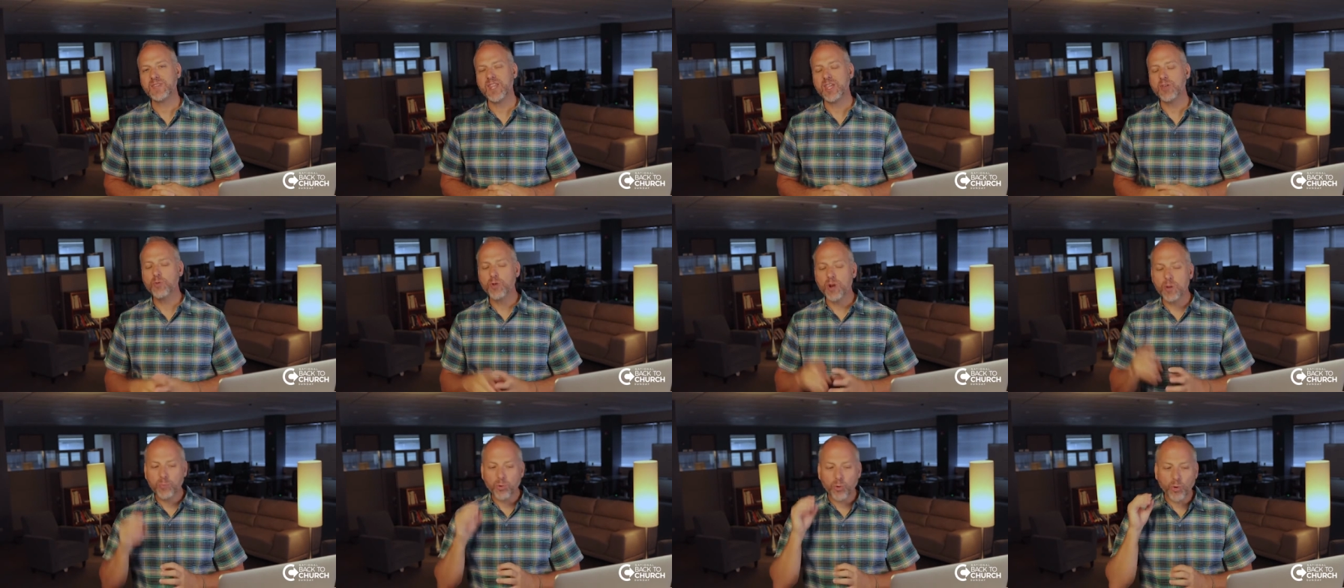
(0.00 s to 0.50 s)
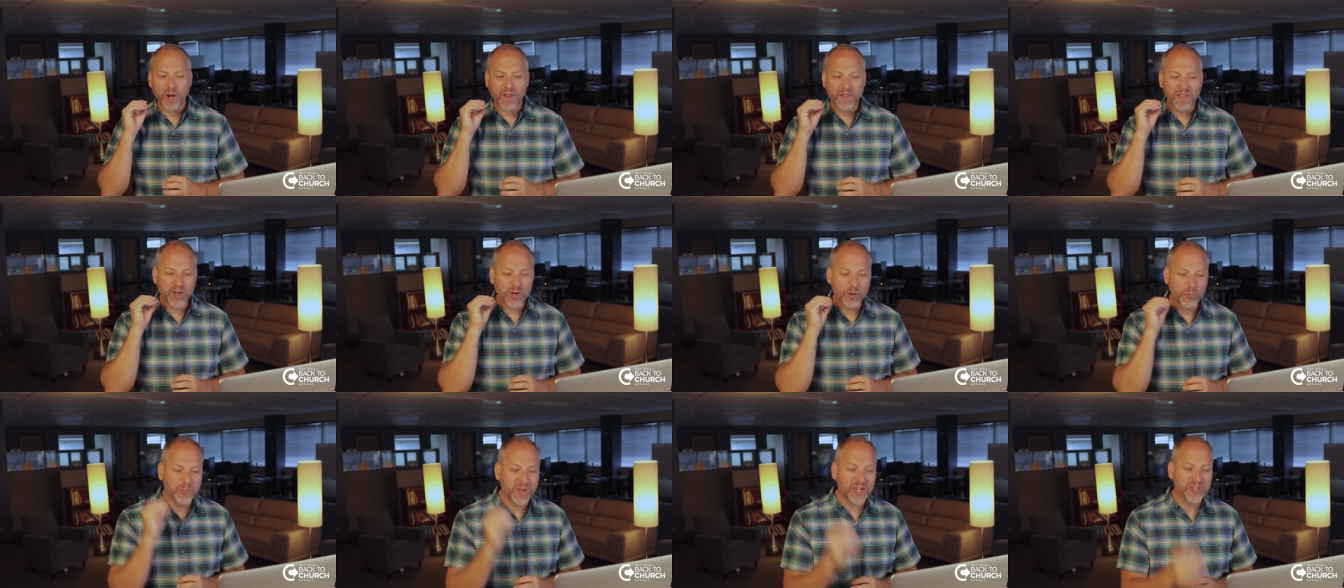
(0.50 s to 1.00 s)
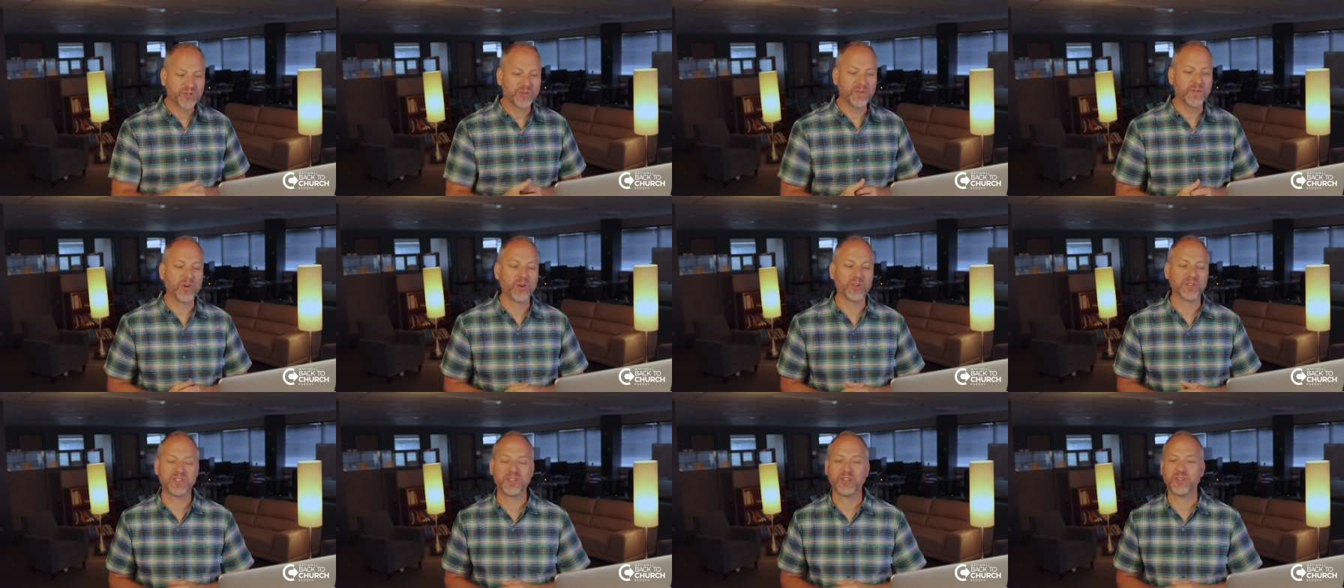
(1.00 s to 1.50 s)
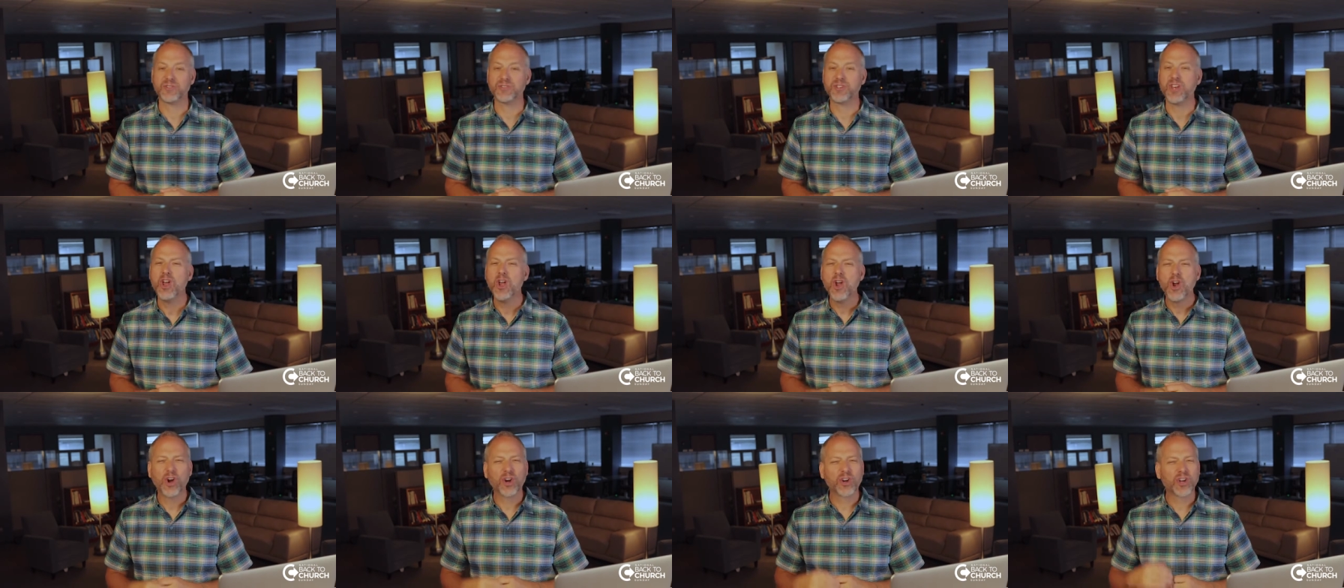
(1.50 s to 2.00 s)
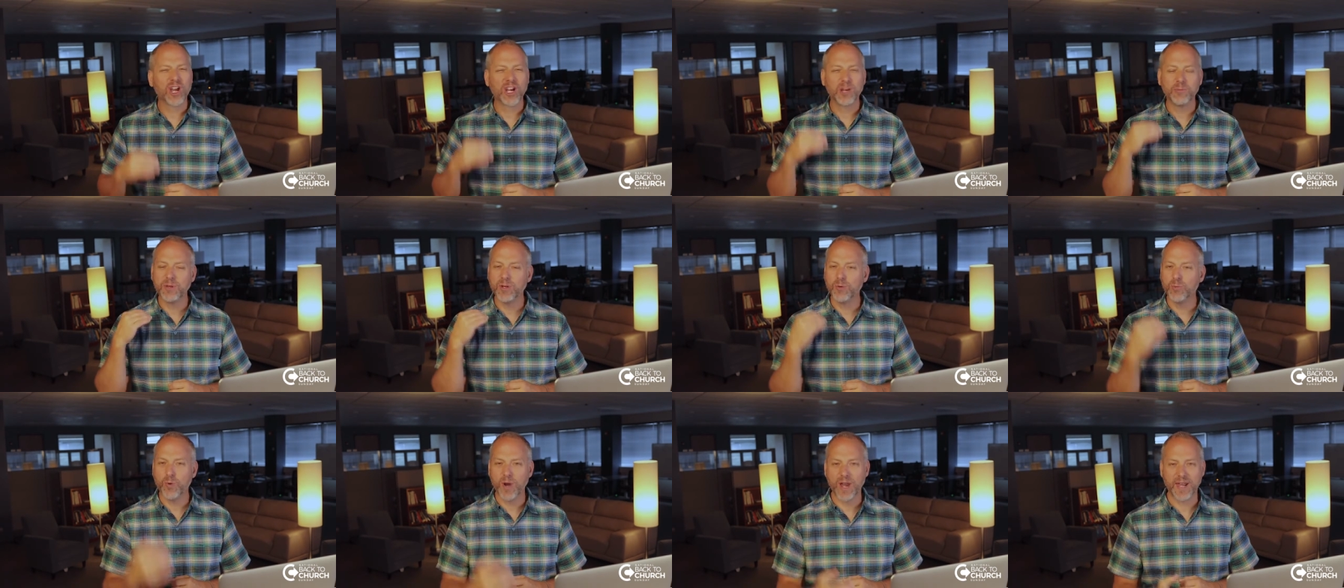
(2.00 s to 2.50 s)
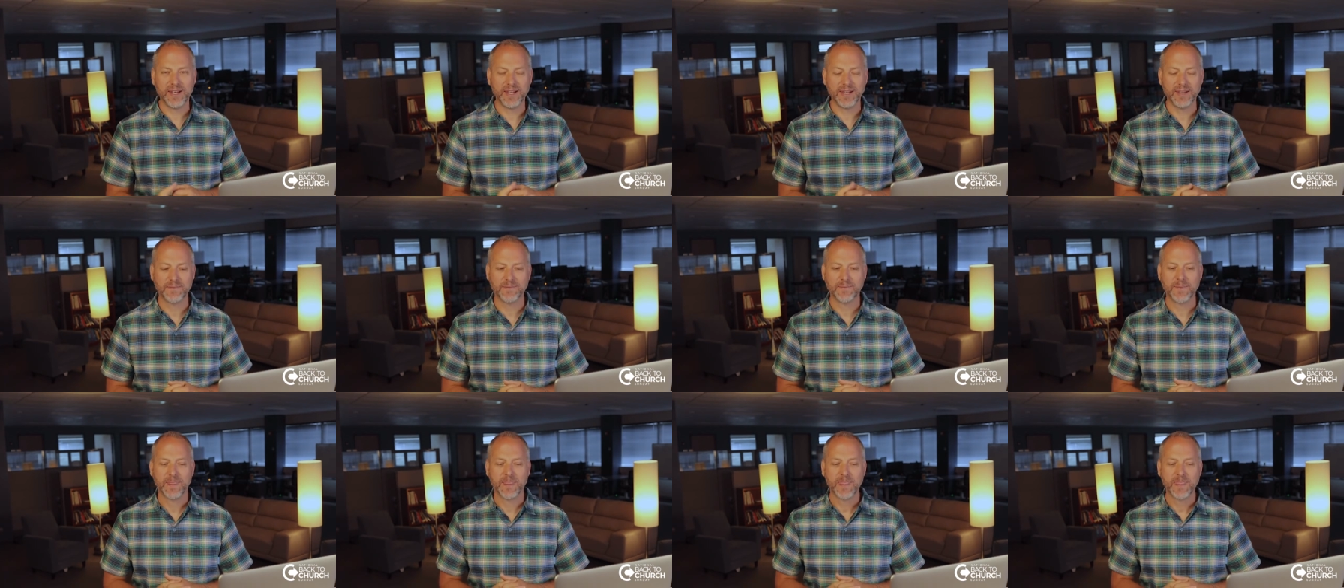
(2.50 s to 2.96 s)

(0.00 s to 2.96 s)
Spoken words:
You're going to pray that your ministry volunteers are going to be ready